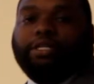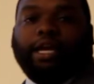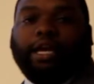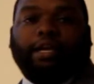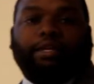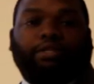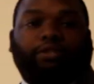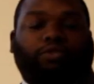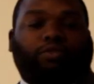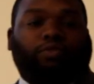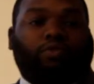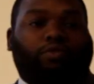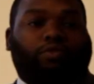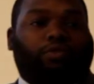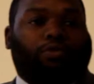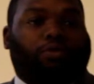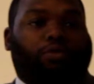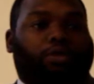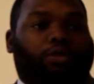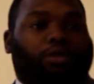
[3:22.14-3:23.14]
day in school?
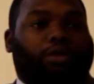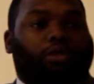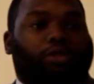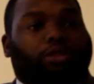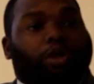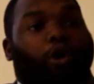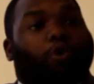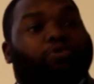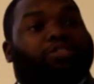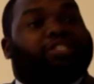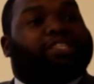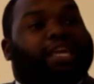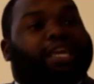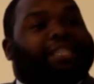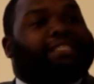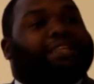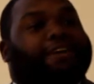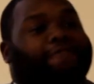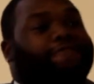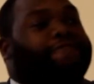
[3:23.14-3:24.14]
Those
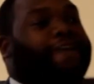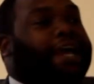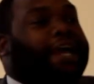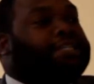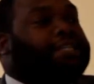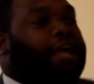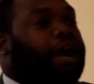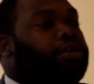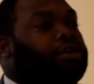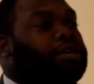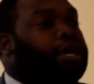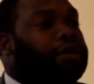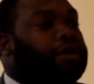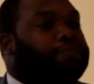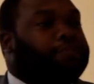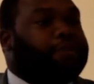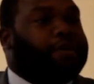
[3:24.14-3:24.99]
things affect our young